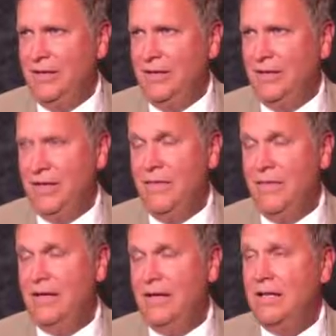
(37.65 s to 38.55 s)
uh, and
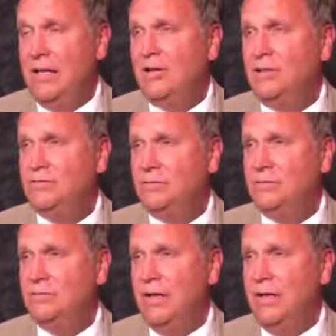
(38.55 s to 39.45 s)
then it allows
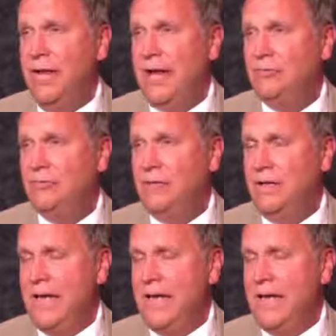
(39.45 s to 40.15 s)
for natural